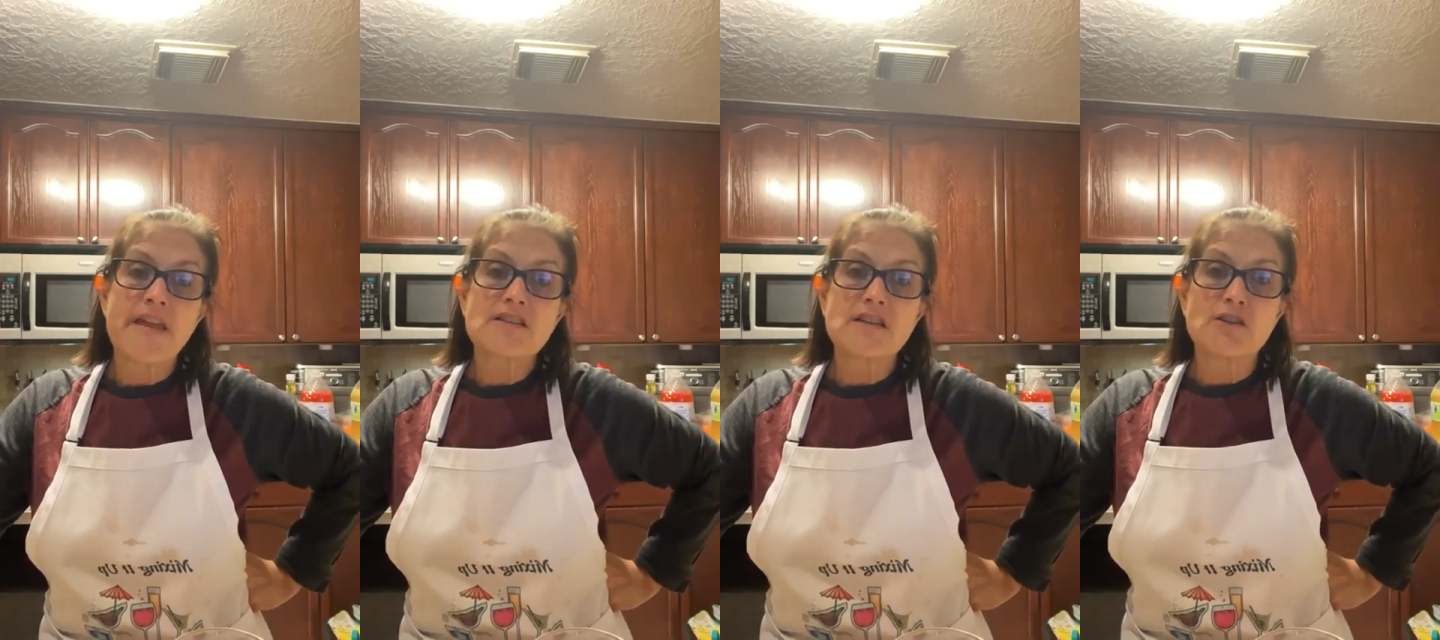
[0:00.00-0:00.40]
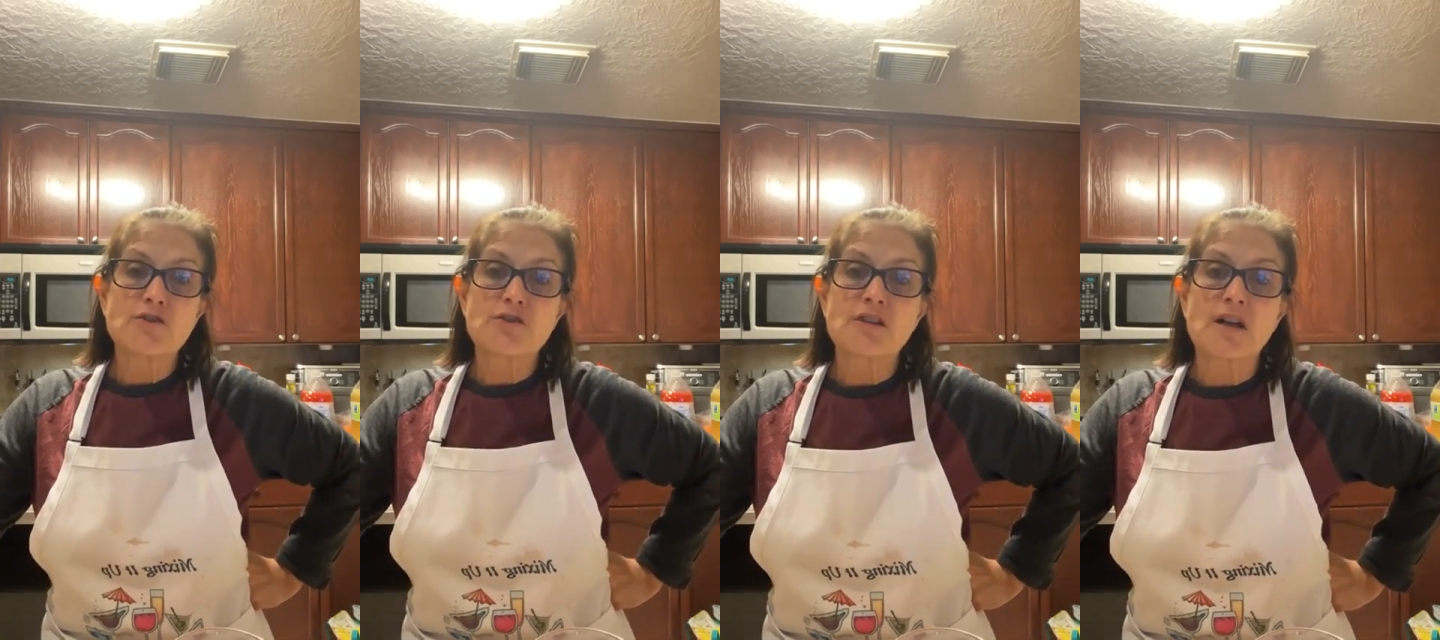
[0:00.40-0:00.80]
That's an
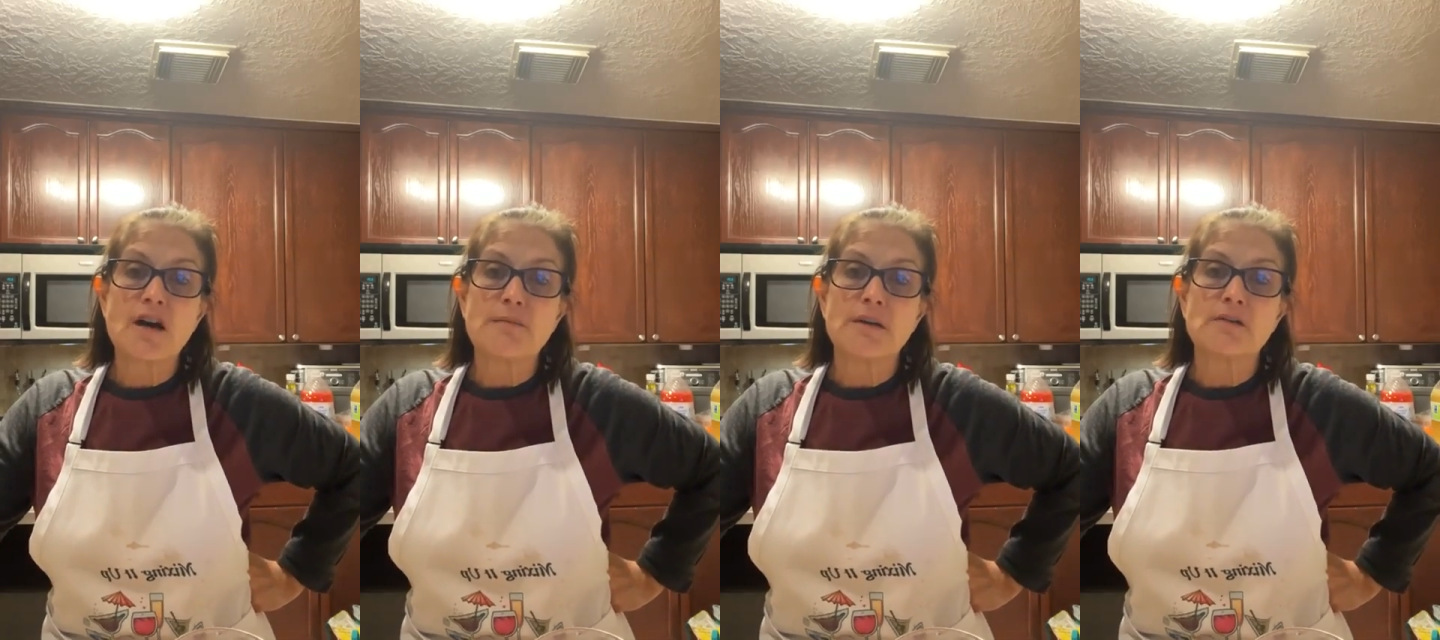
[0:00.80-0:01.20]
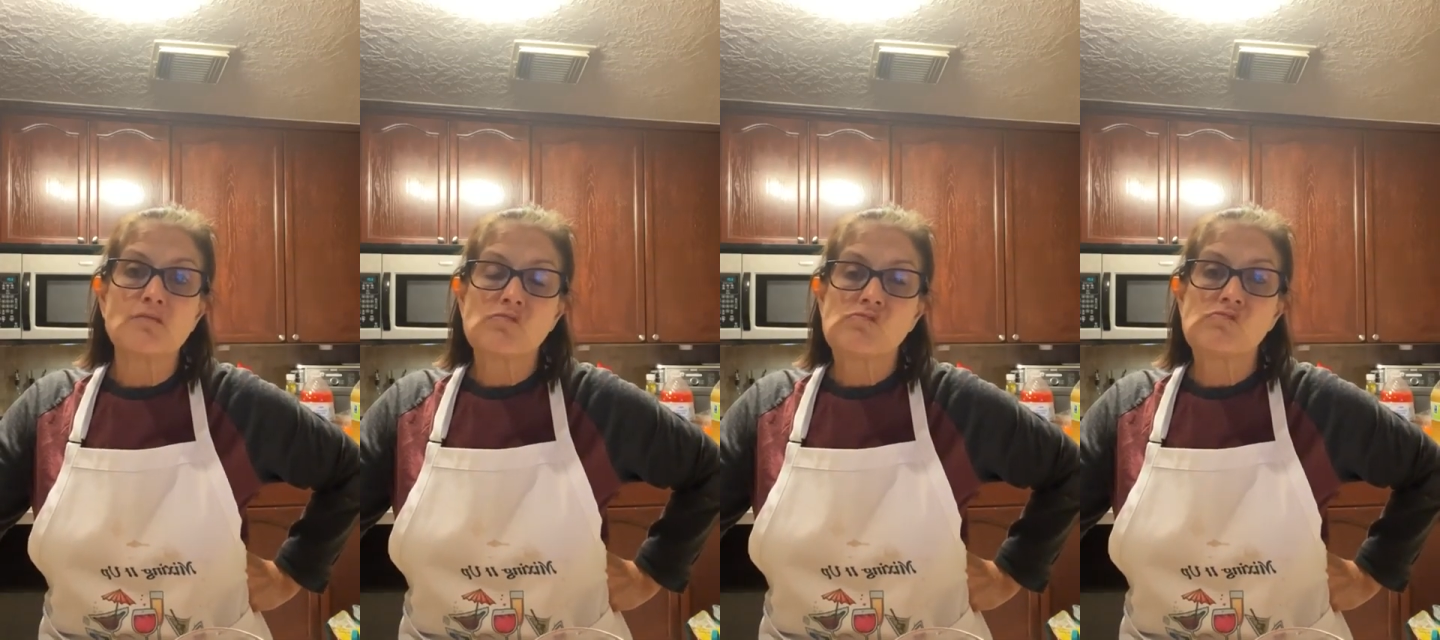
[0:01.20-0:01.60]
interesting
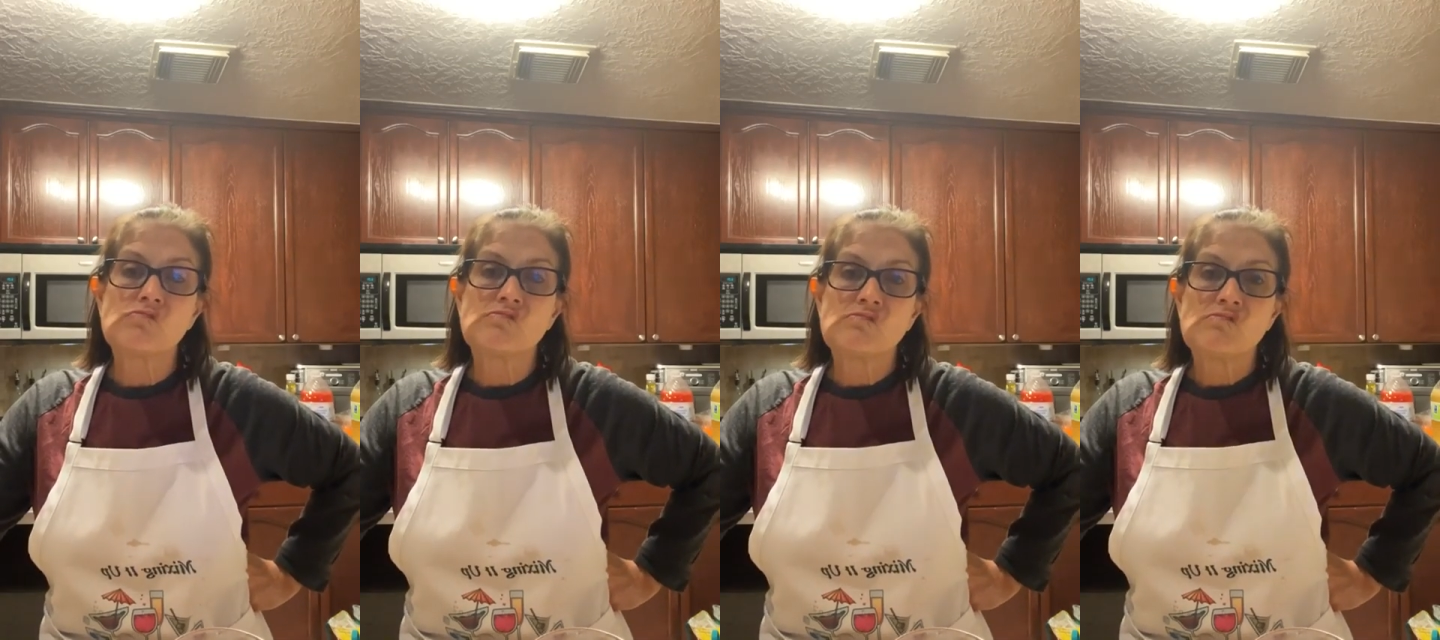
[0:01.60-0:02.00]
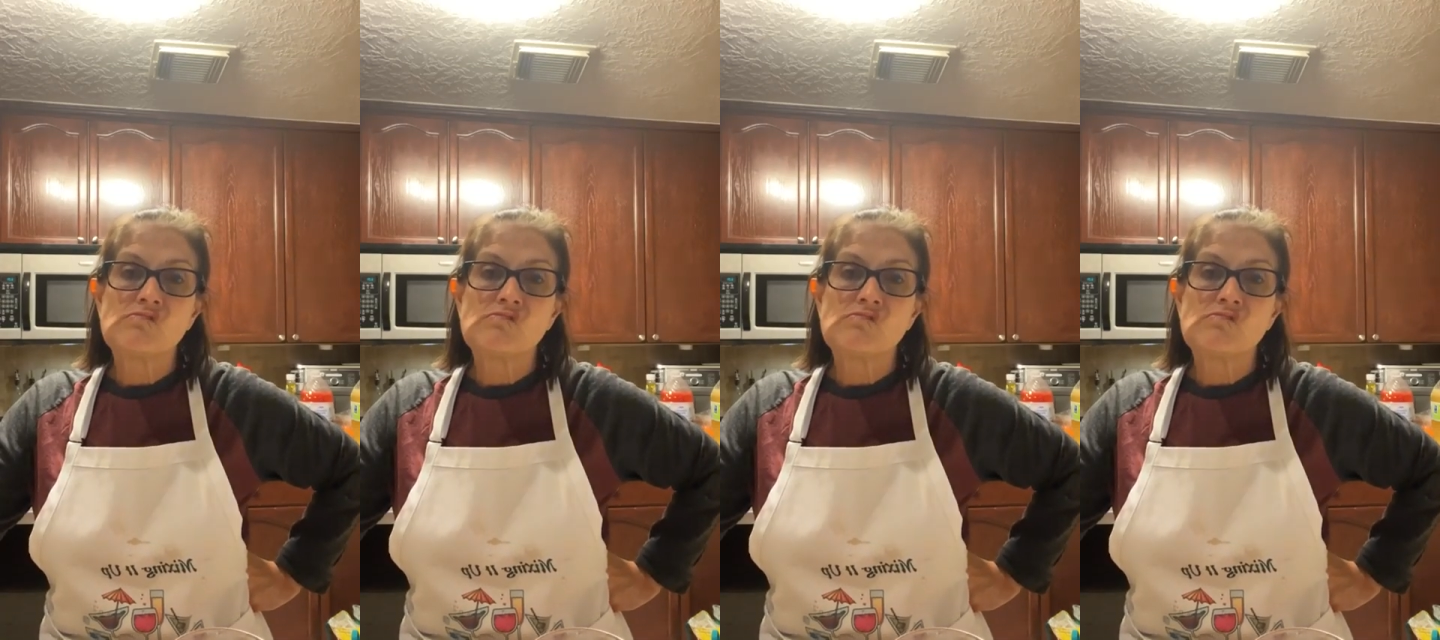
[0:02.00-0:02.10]
combo. Hmm.